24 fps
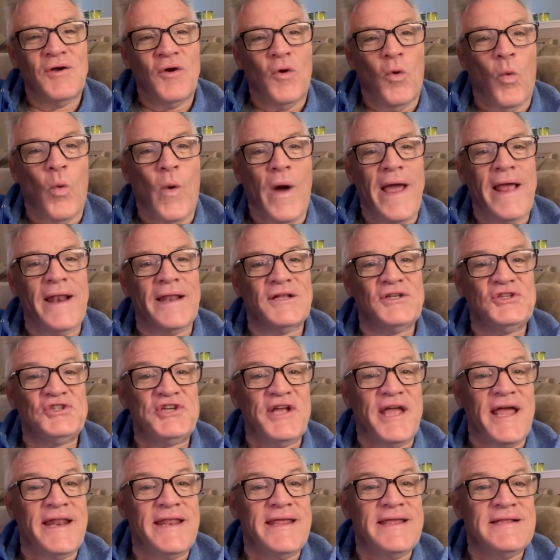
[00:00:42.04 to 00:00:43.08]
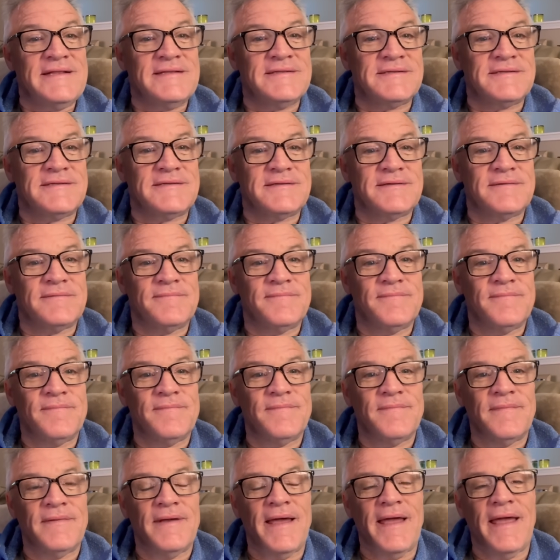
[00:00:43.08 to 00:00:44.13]
Waylon Jennings
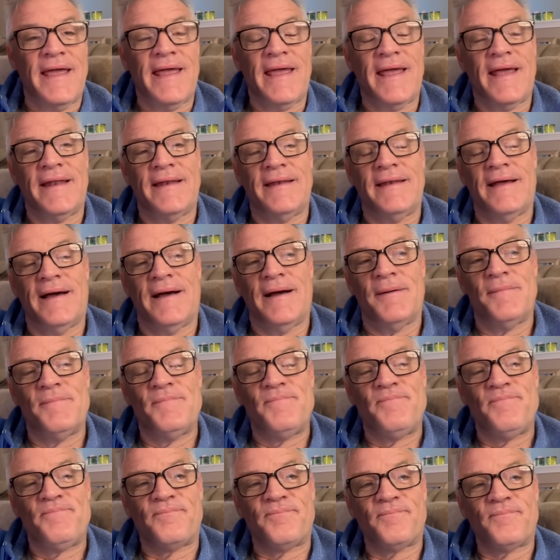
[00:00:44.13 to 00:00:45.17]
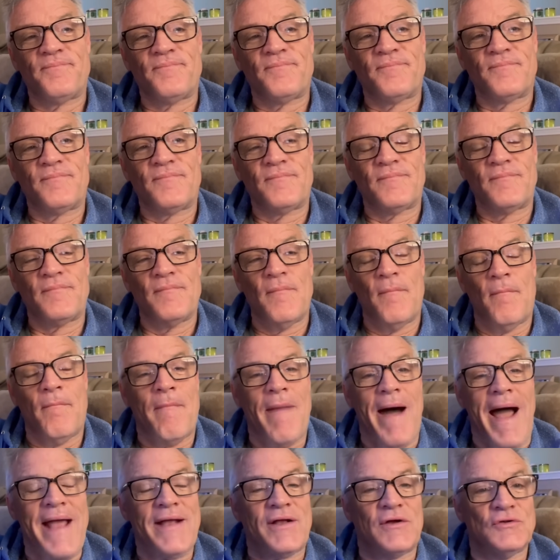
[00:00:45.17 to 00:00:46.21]
and
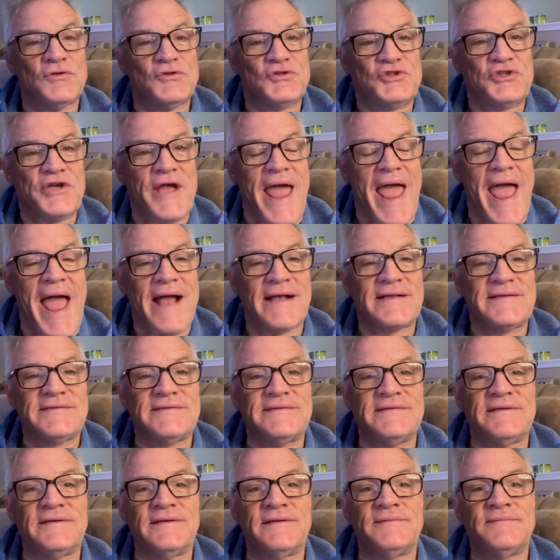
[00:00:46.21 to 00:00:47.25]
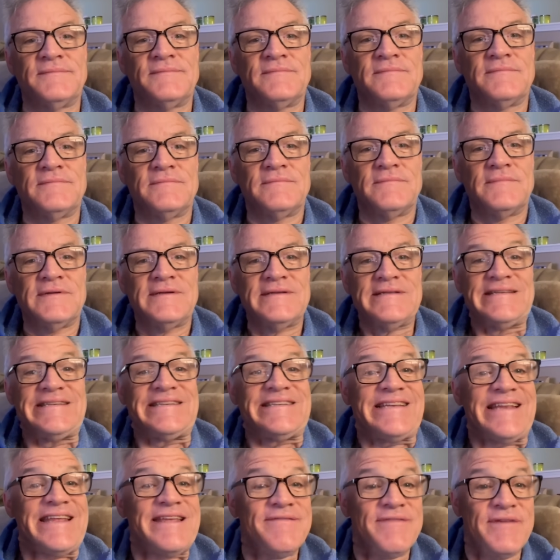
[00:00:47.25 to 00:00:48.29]
Michael Jackson,
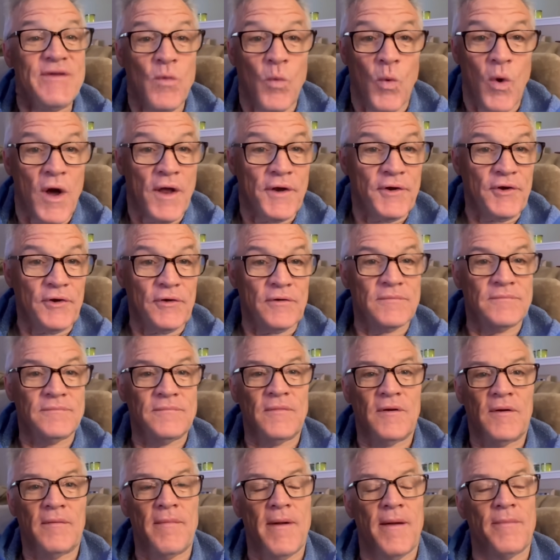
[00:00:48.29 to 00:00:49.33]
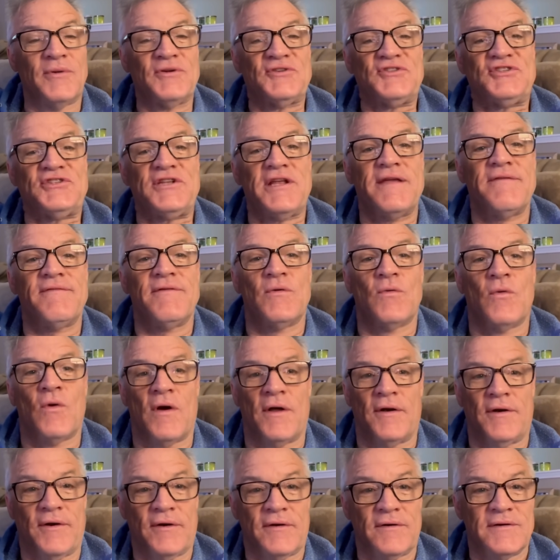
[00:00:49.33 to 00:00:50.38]
Stevie Wonder. Remember Stevie
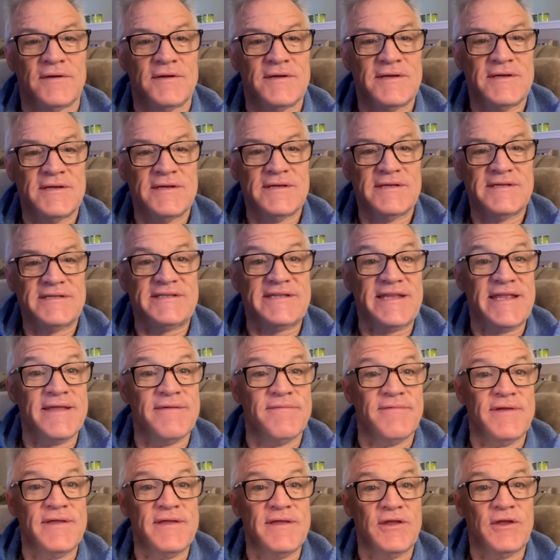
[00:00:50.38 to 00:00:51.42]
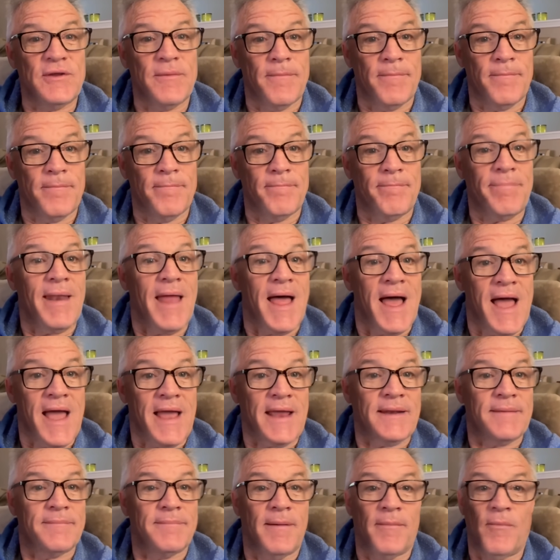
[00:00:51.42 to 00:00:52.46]
Wonder? Stevie
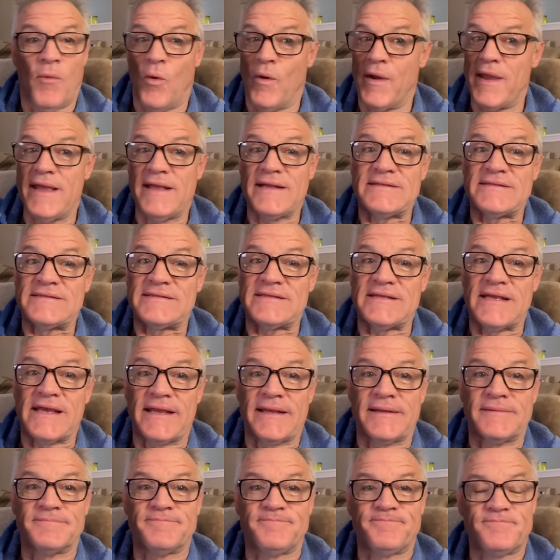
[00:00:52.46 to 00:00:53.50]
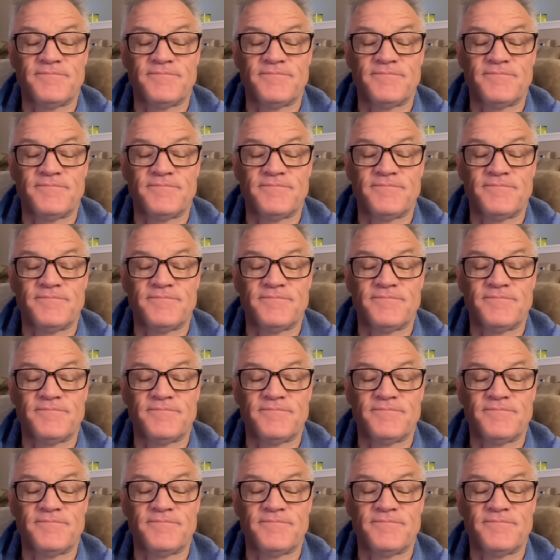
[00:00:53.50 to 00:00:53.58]
blind, but boy, he can sing.